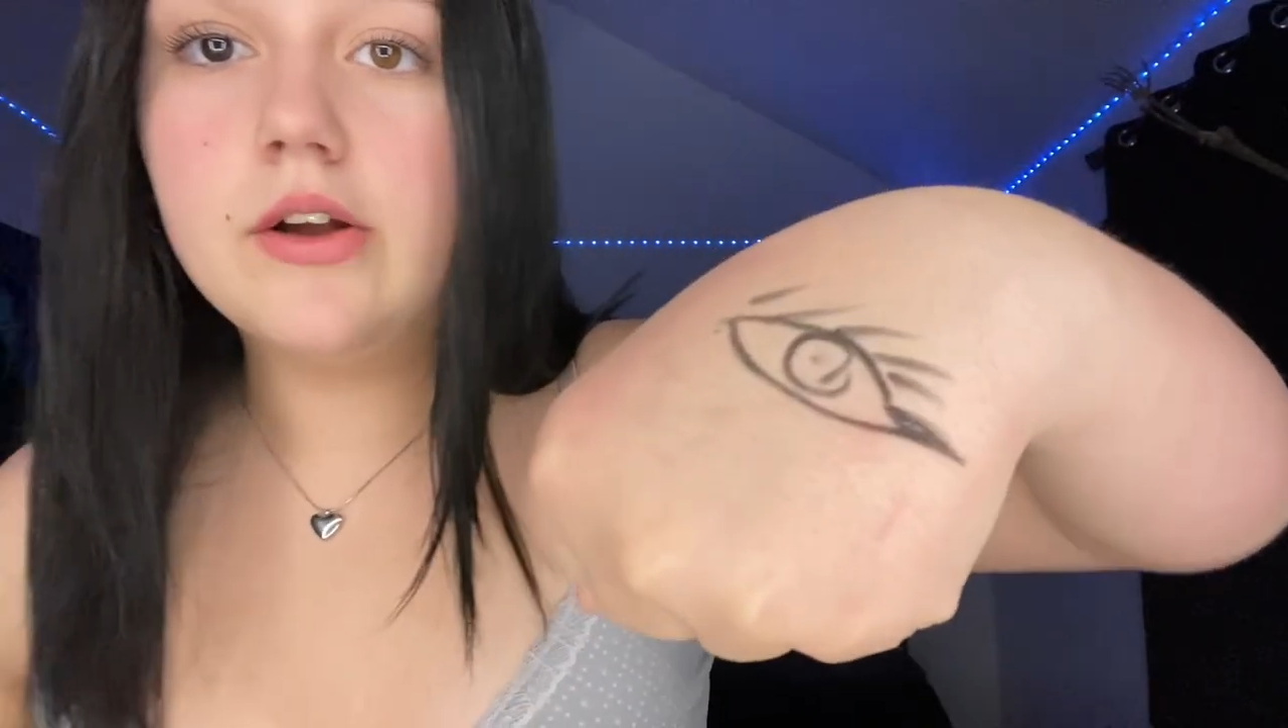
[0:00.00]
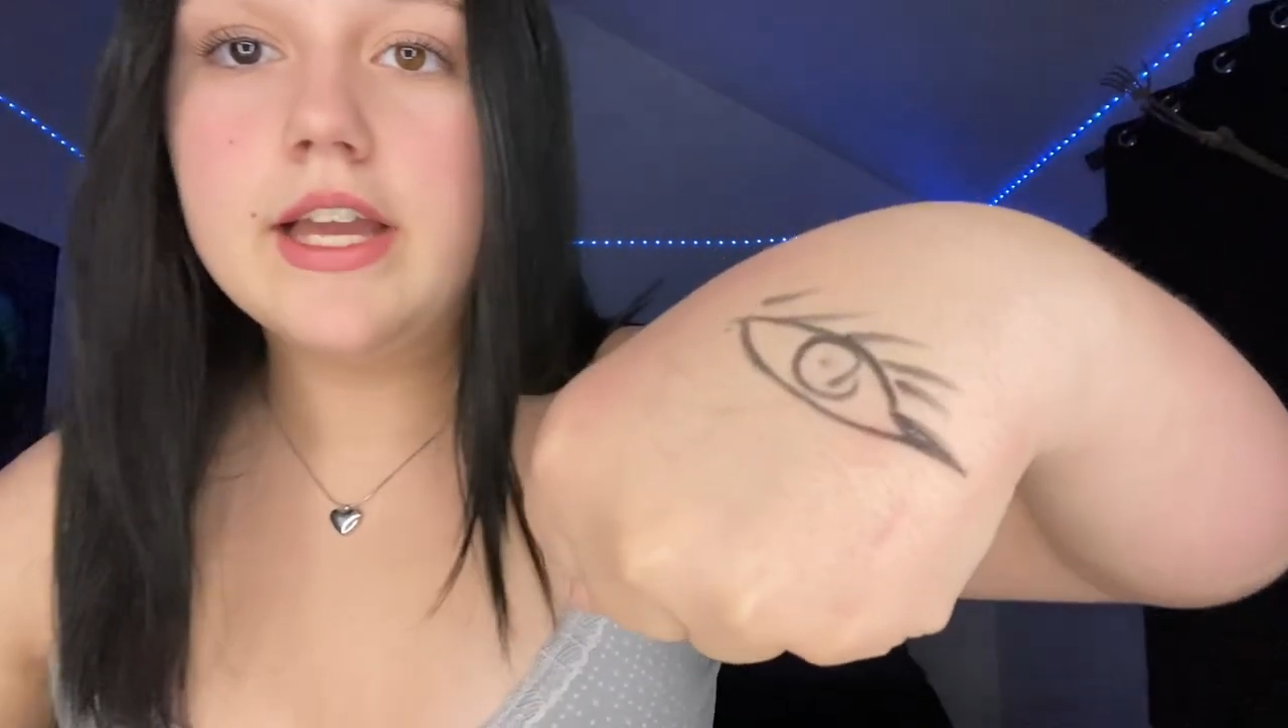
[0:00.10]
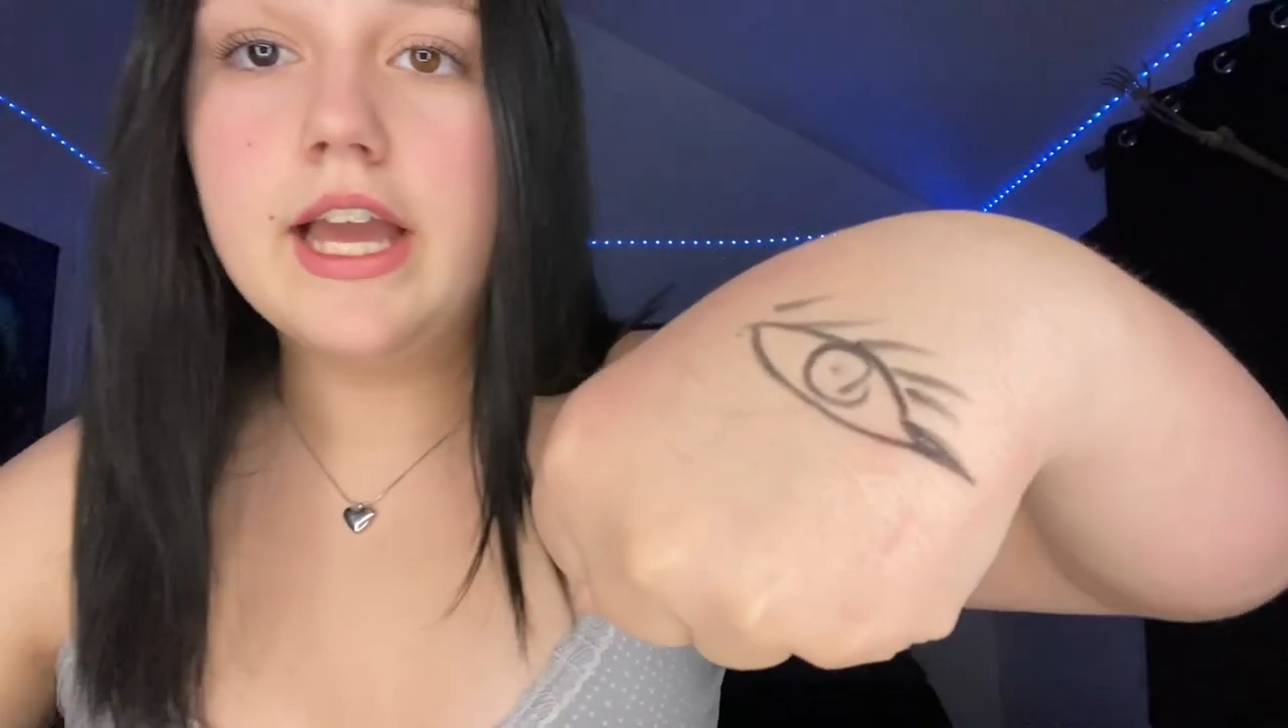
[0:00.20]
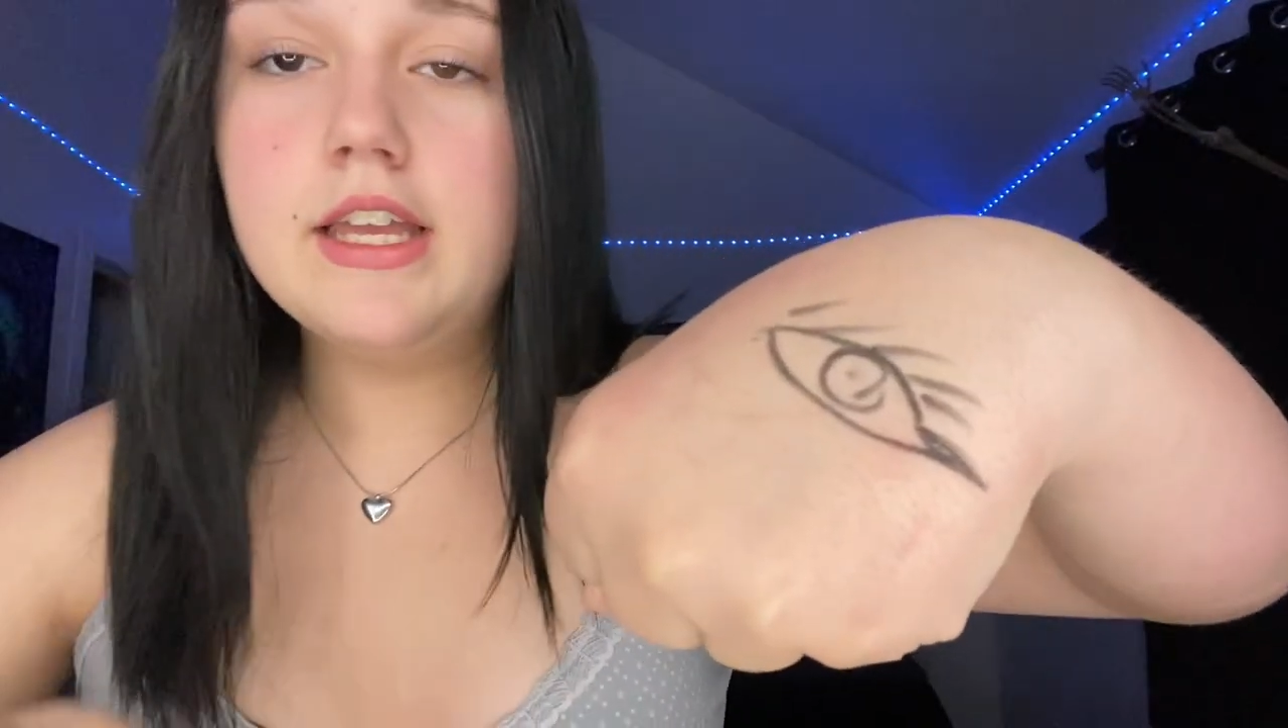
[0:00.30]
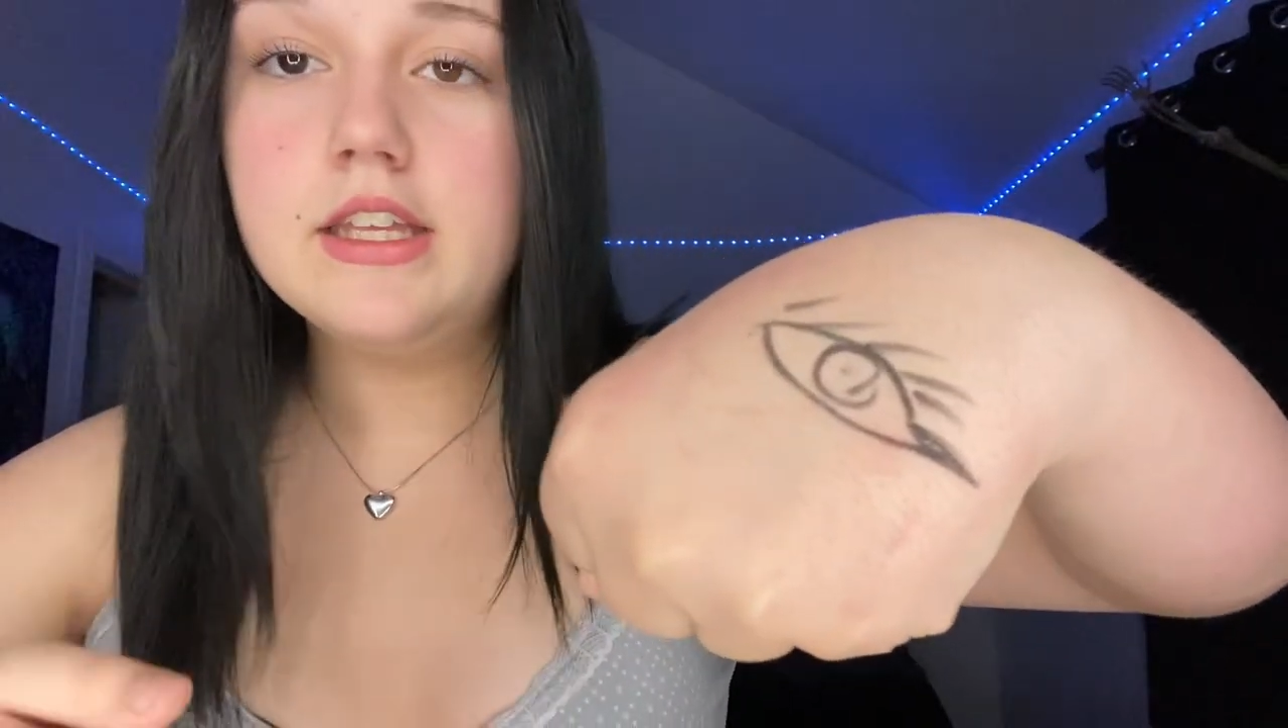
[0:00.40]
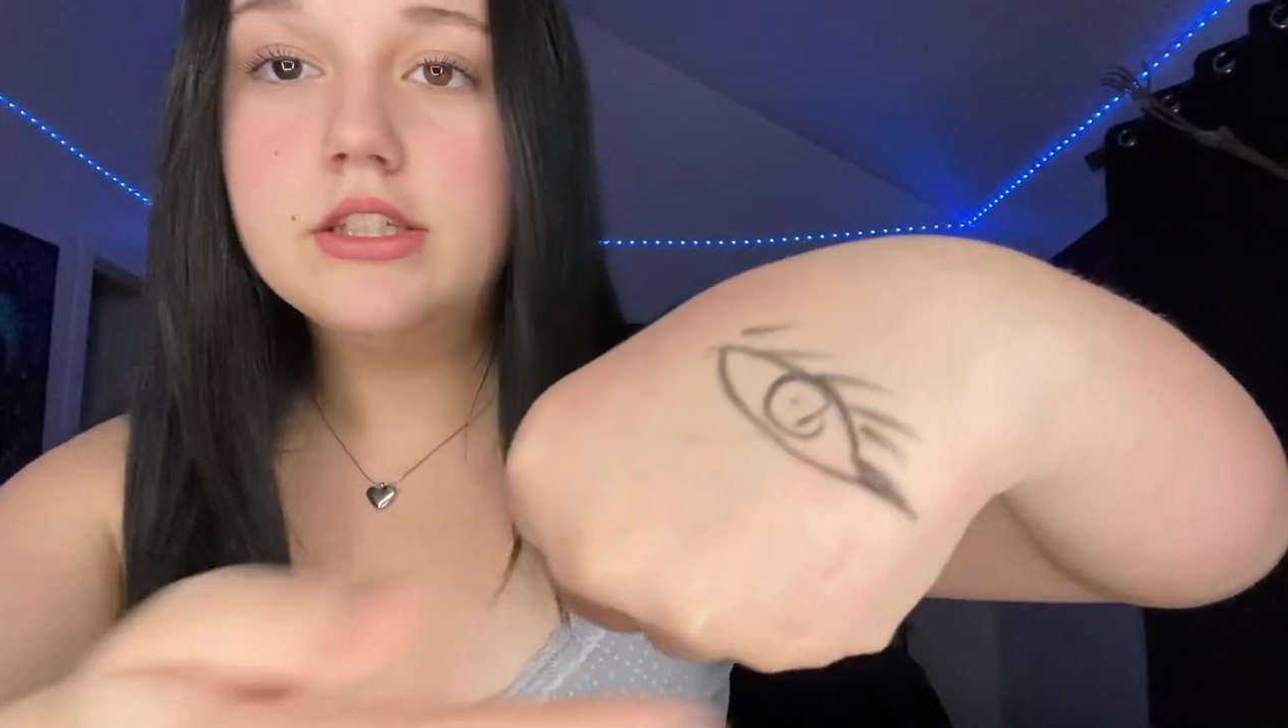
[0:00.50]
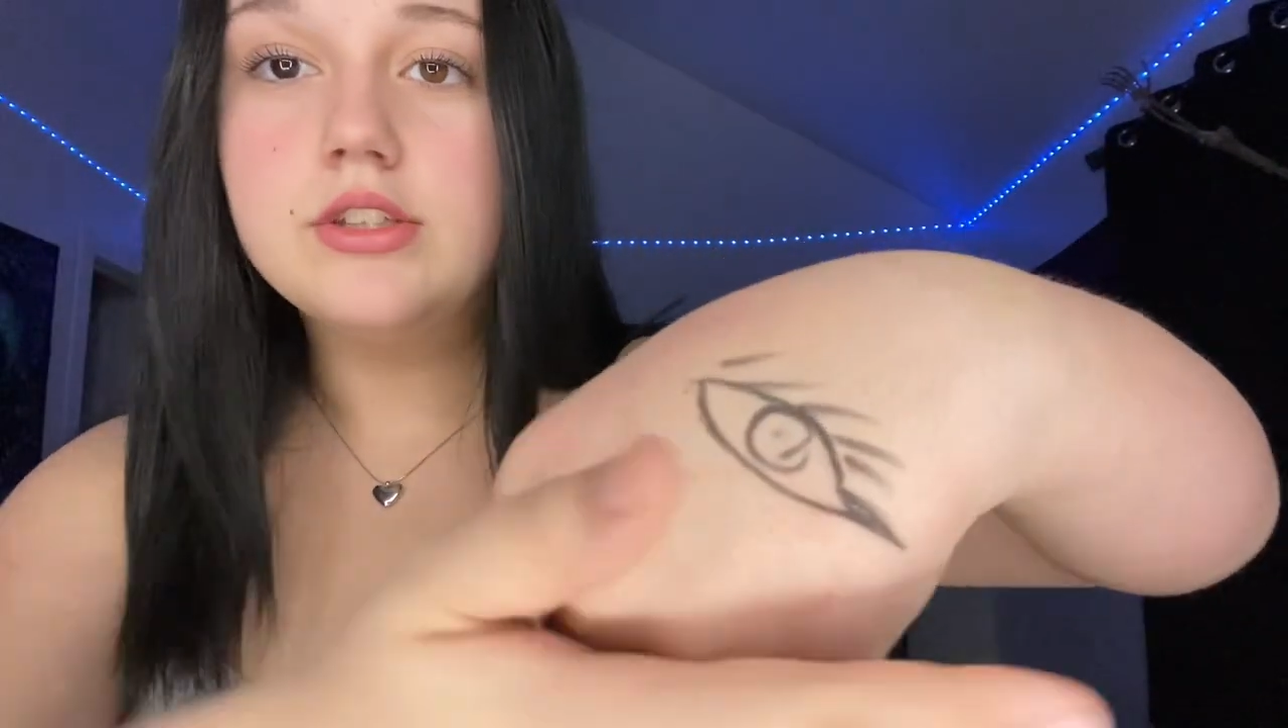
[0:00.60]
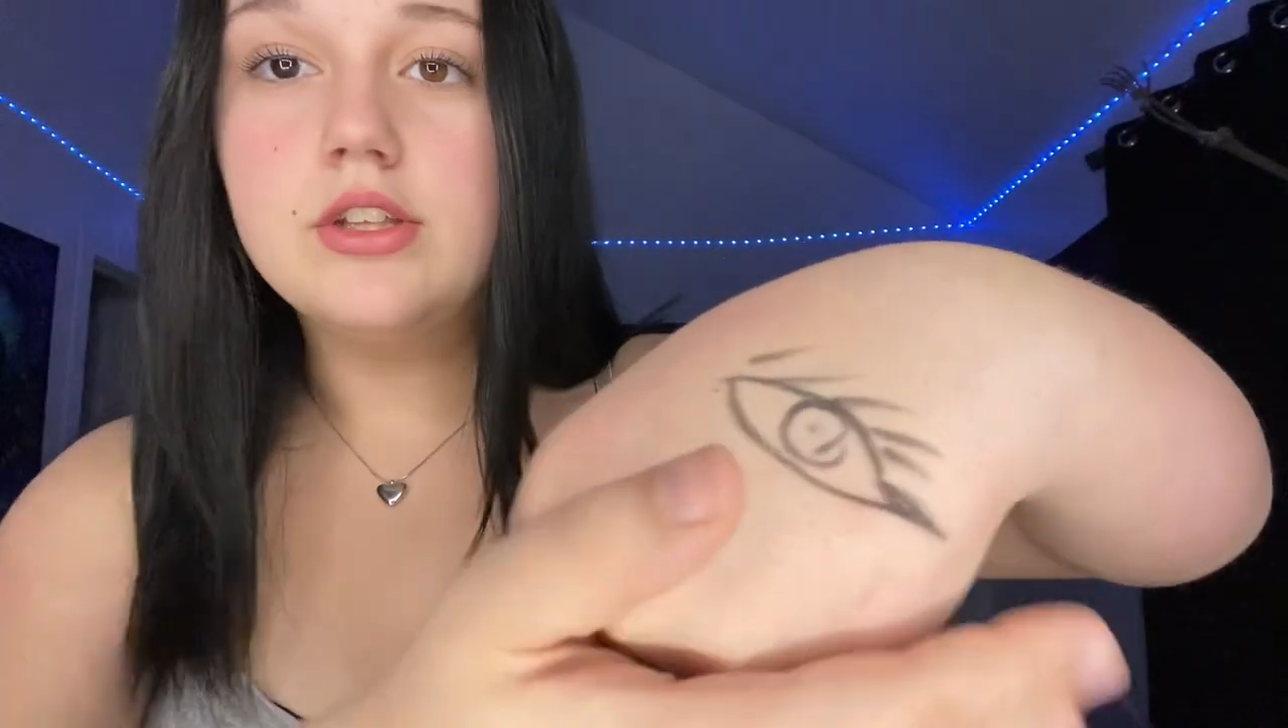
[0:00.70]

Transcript: okay?